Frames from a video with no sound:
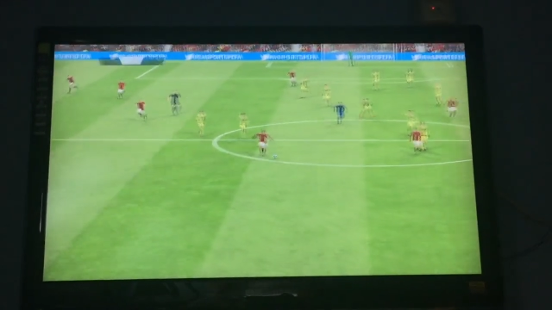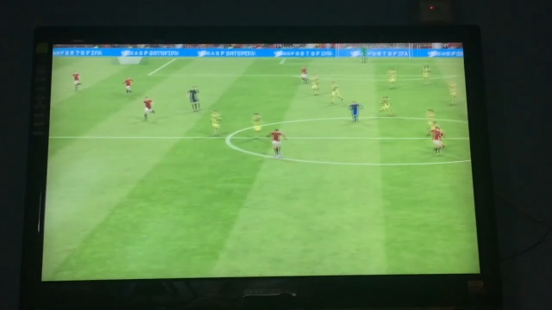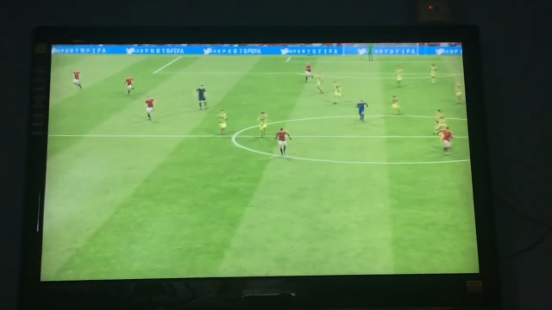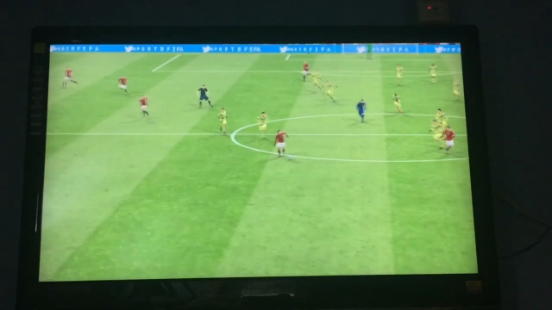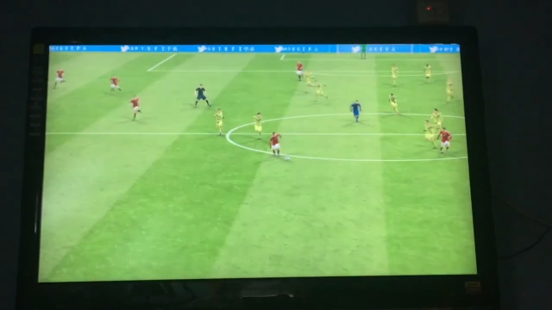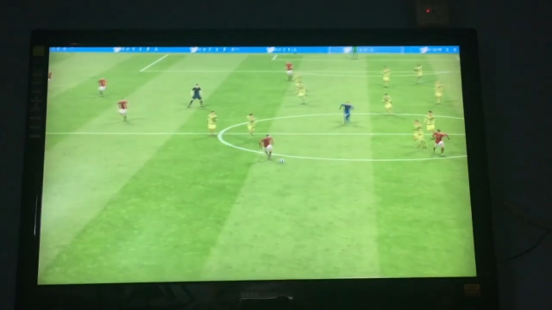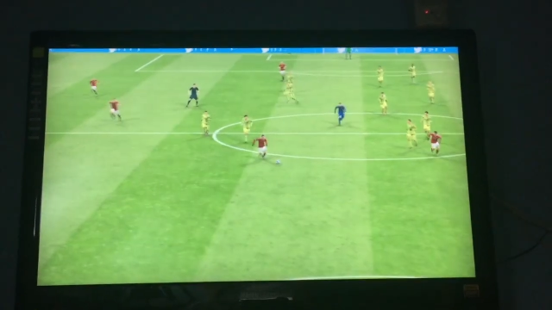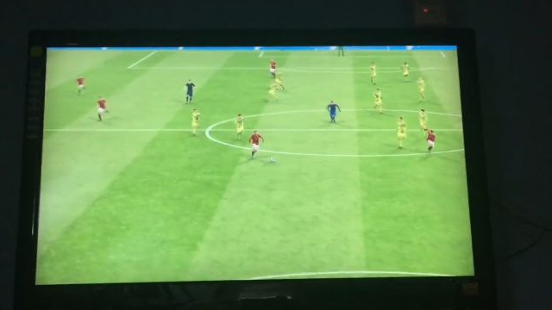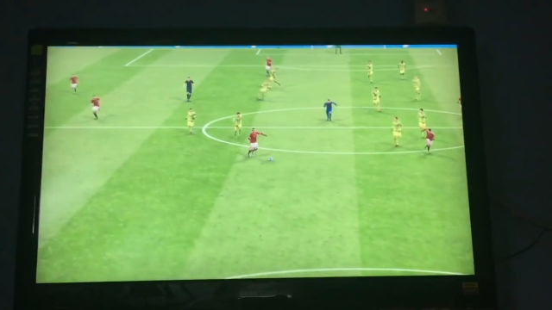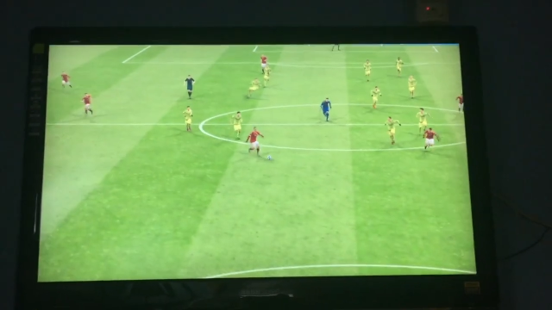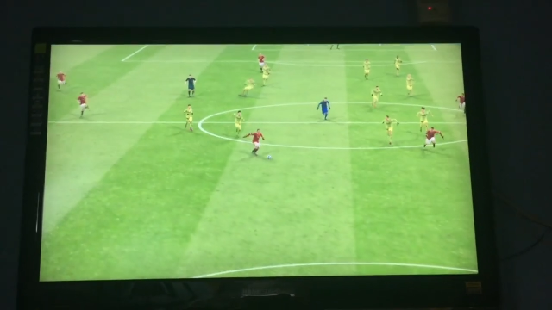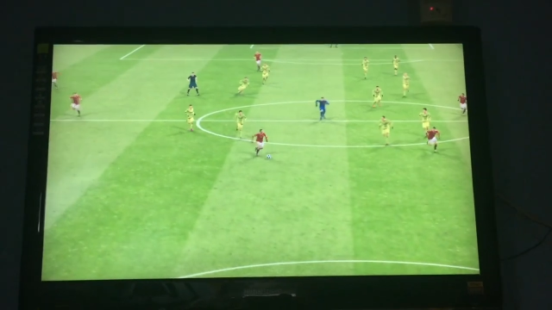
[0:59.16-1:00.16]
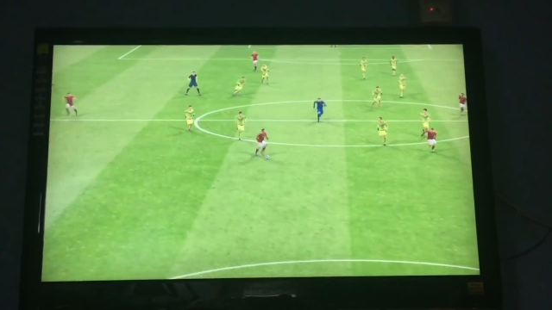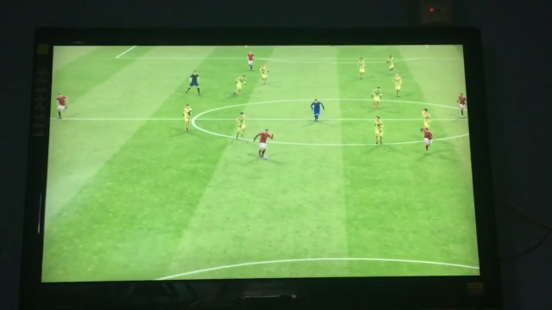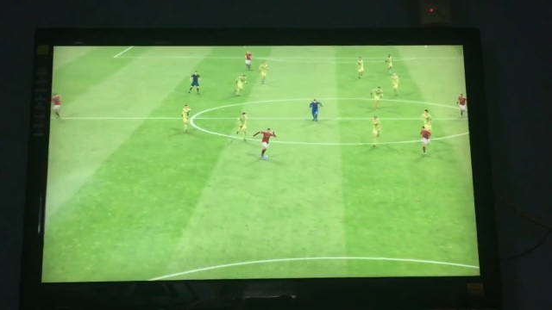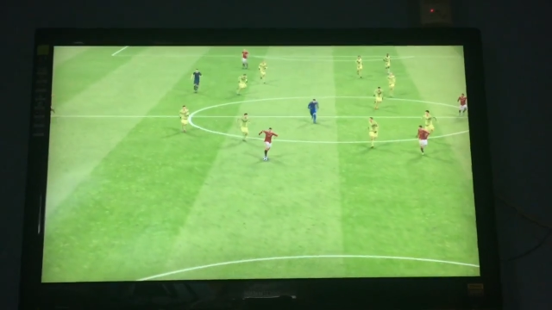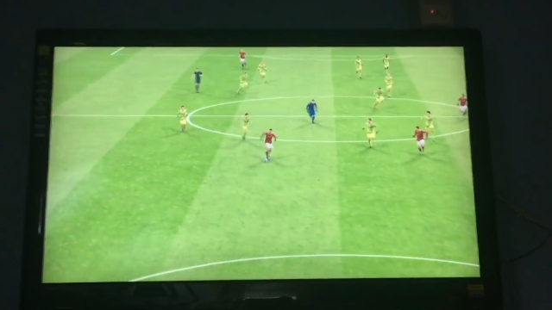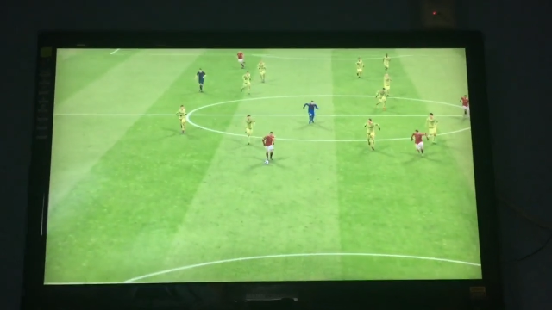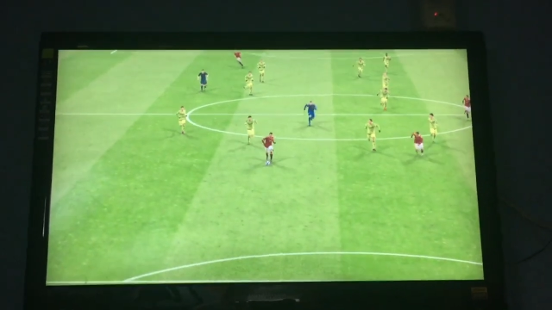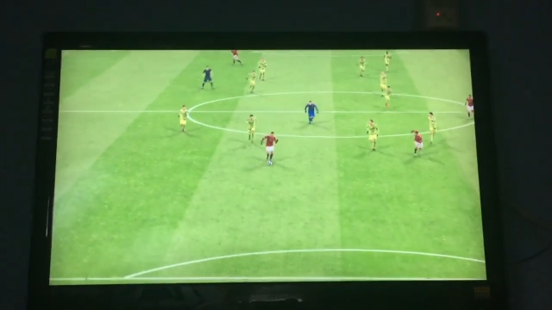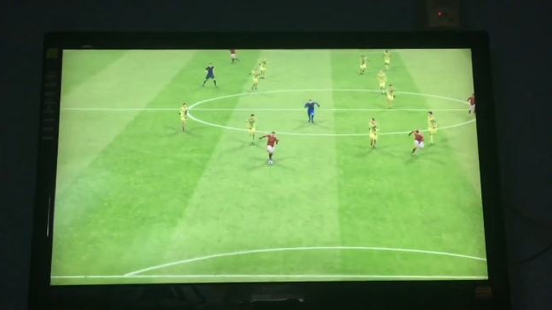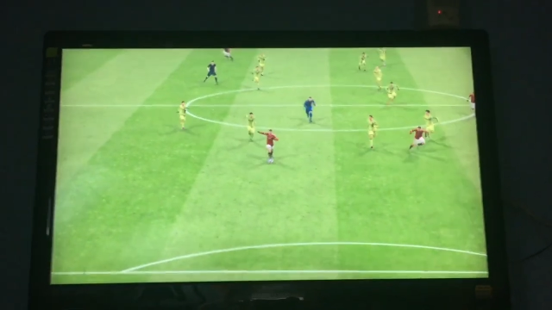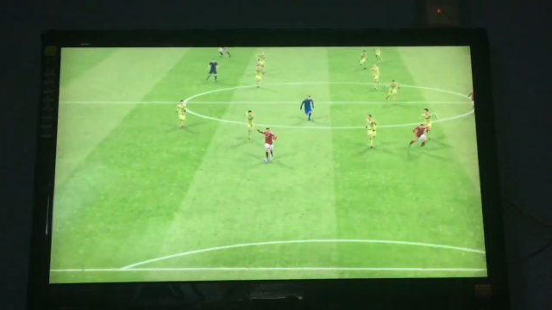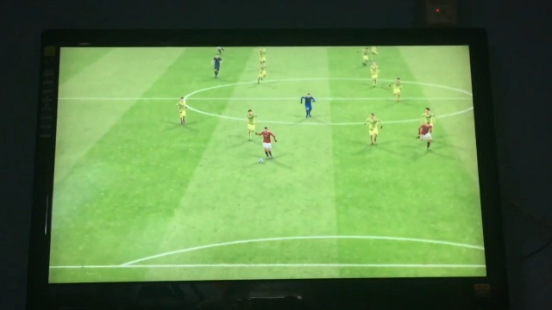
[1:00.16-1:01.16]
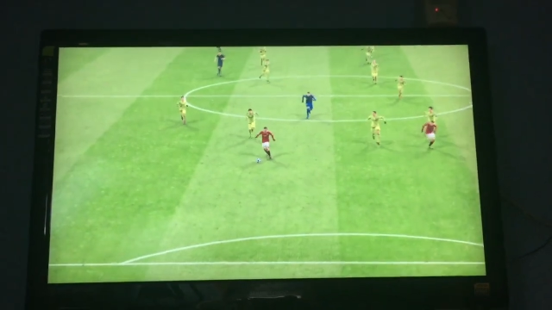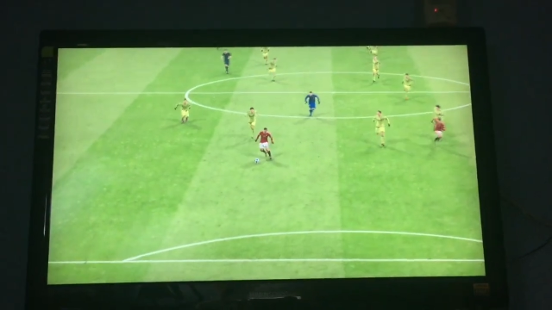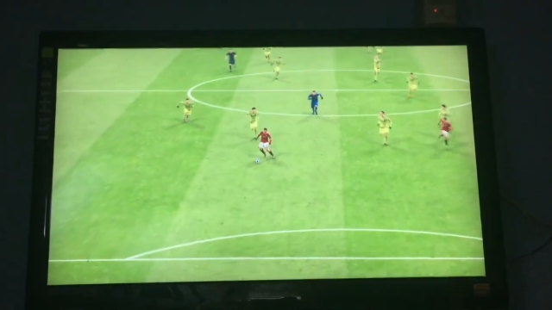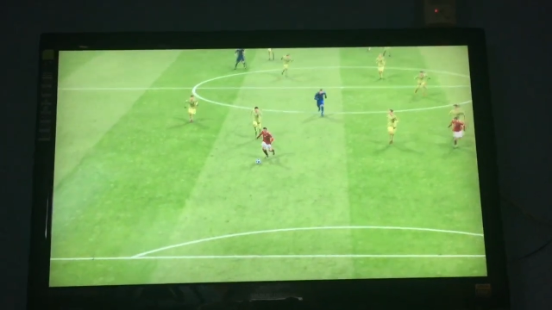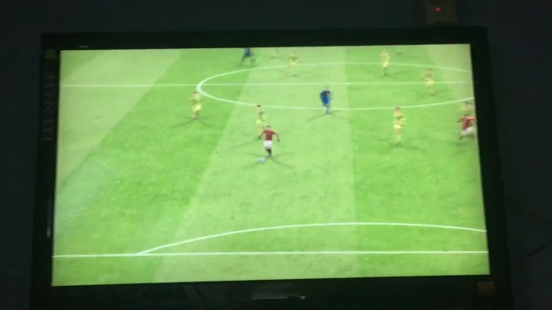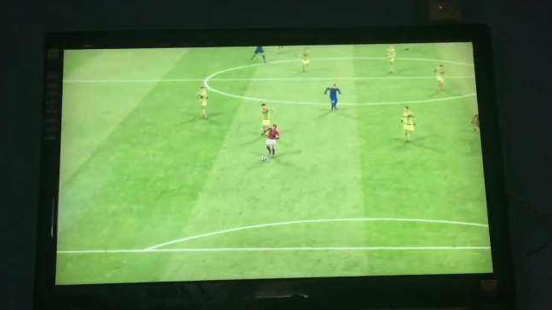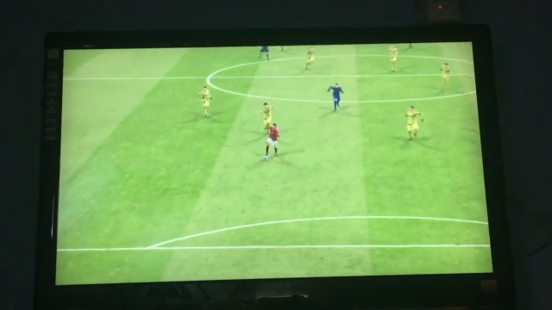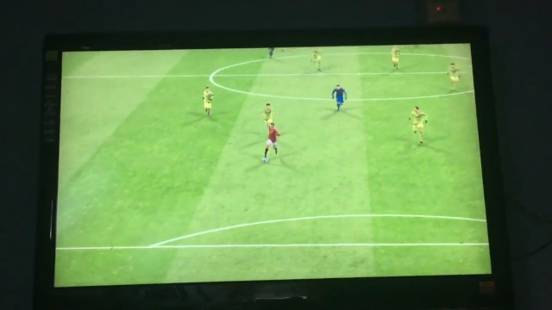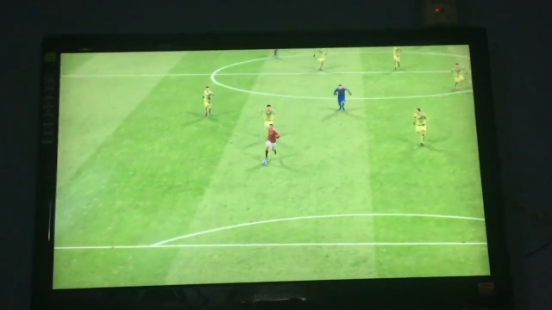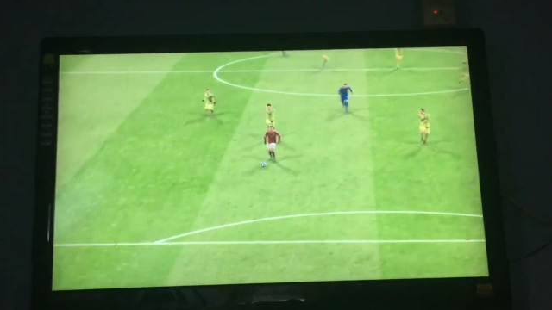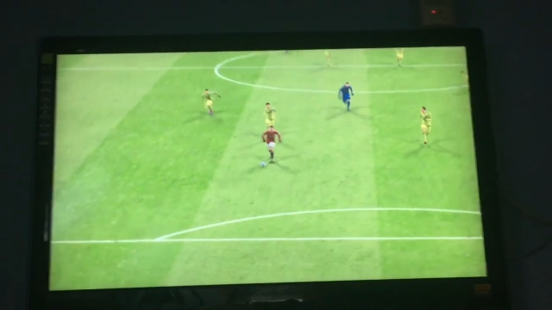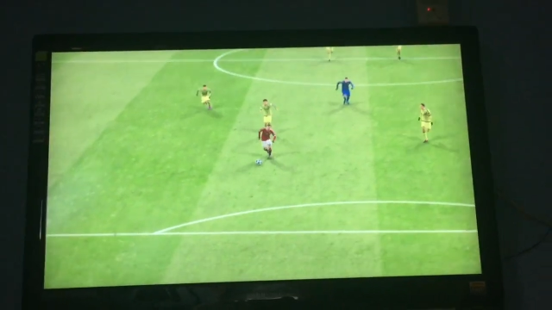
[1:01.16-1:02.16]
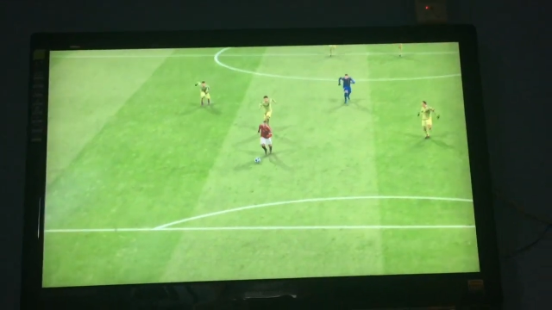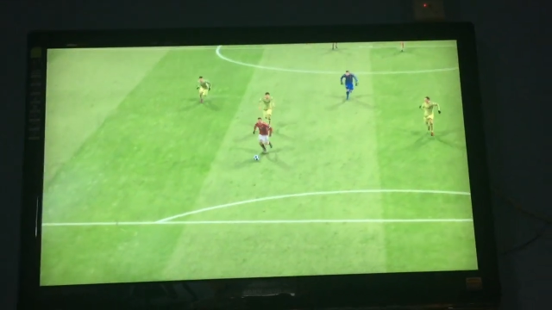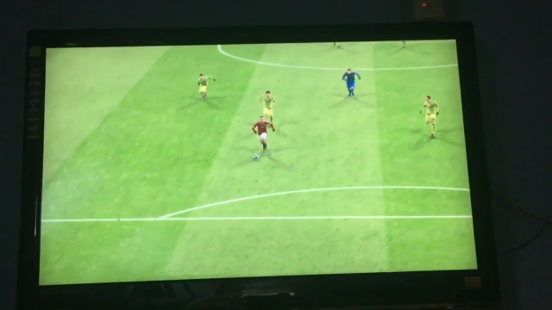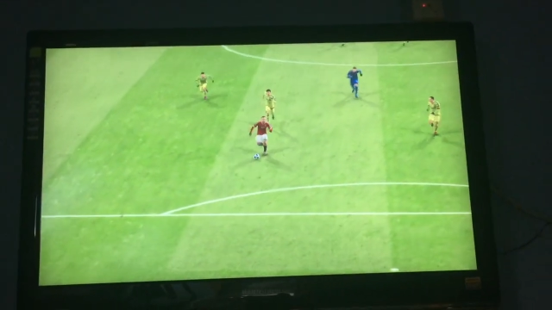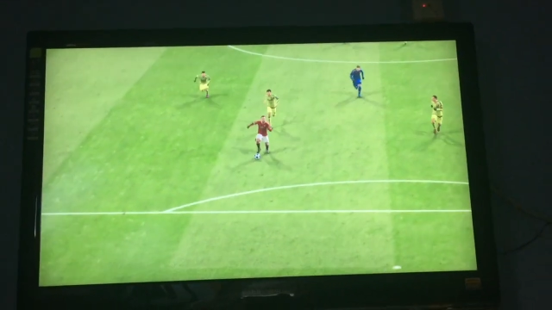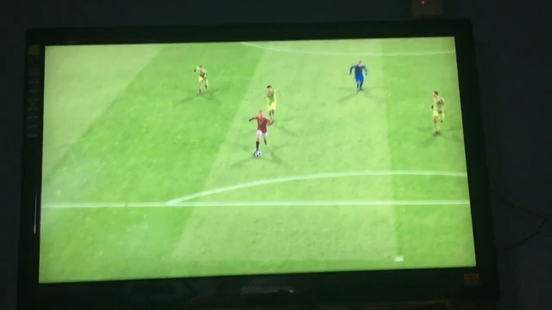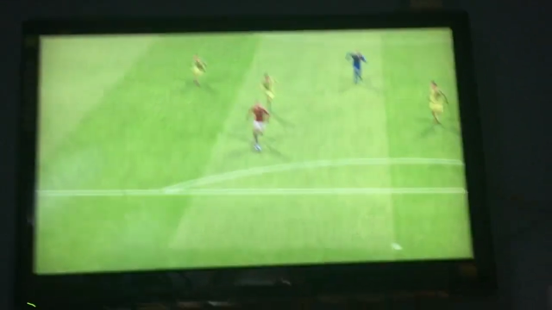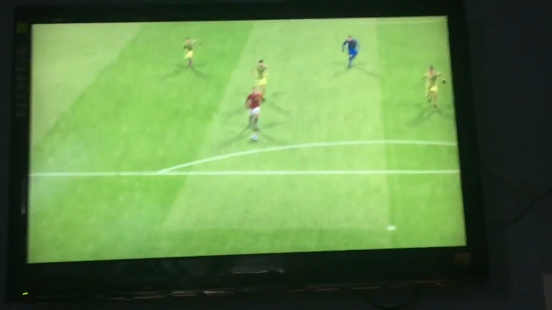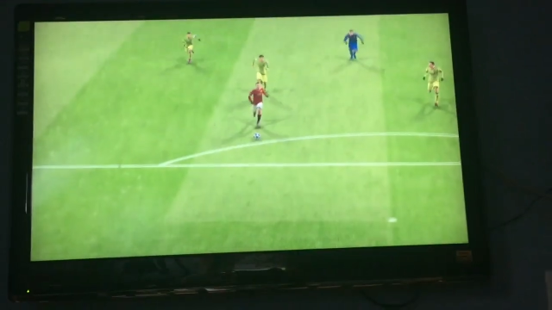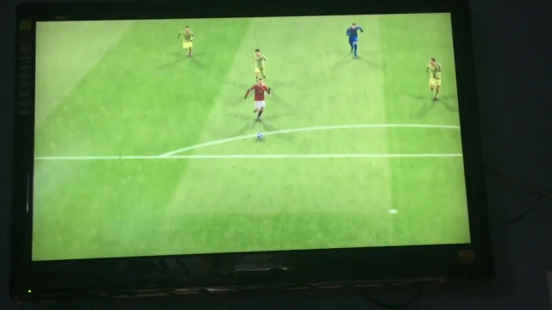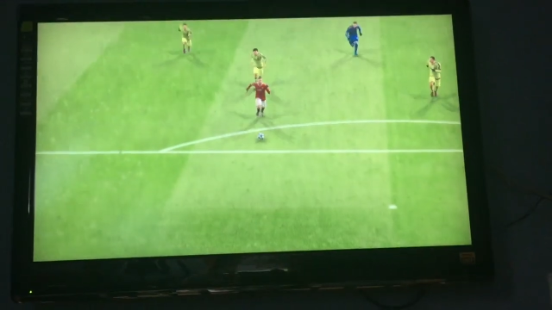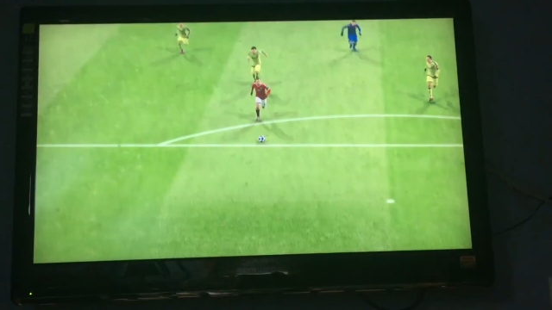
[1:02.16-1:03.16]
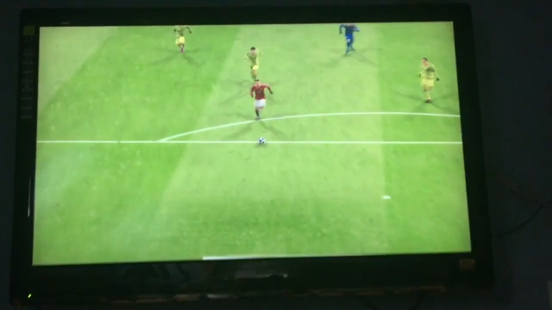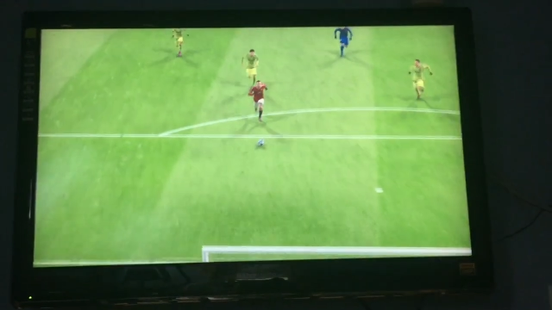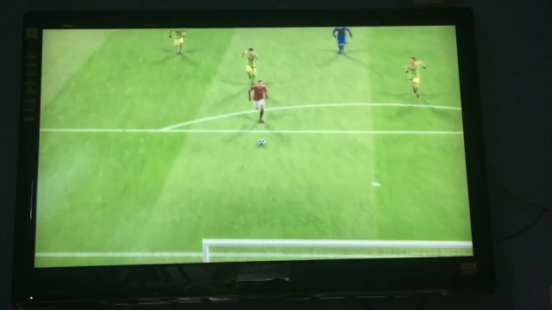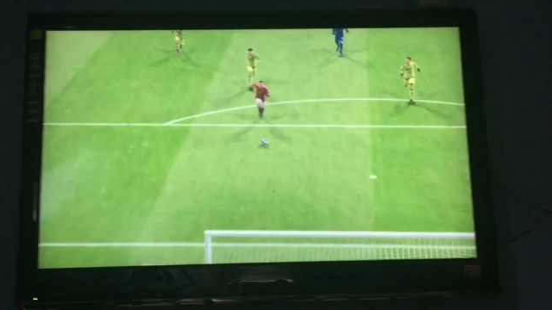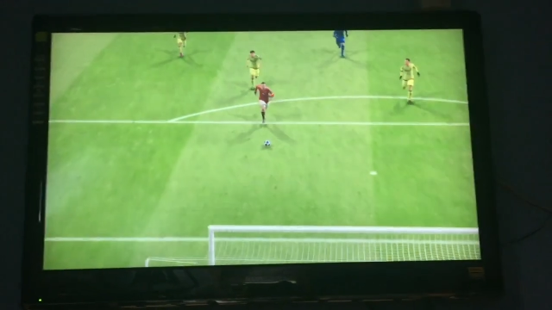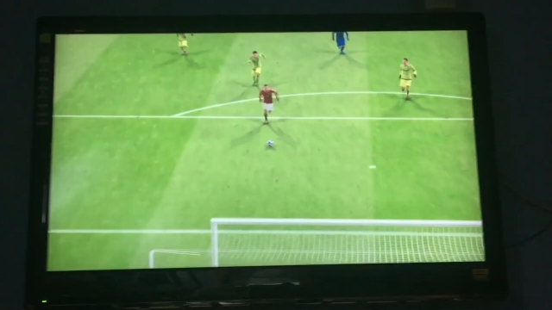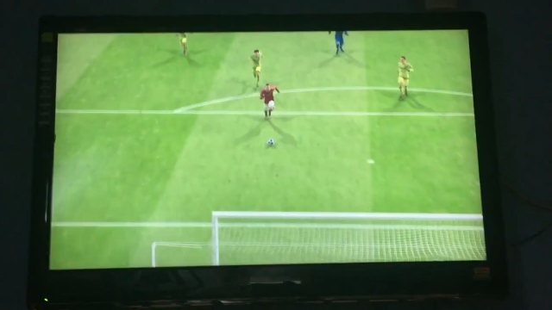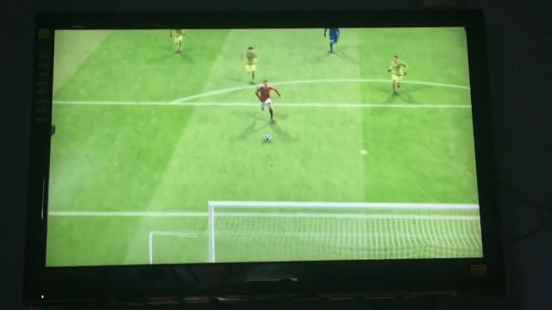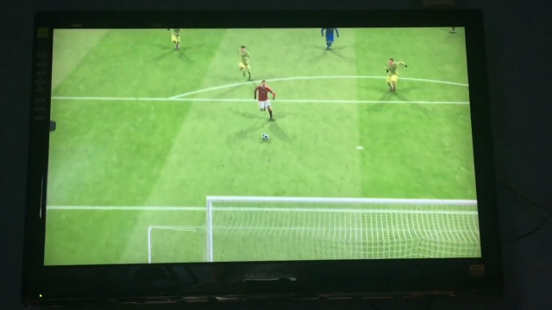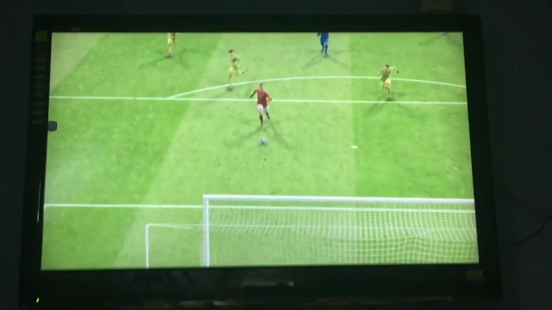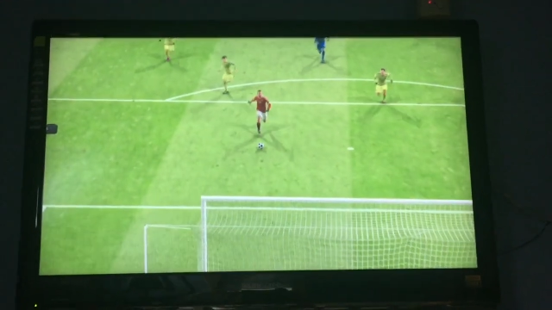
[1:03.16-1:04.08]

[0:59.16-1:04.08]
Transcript: [unreadable: no face in view]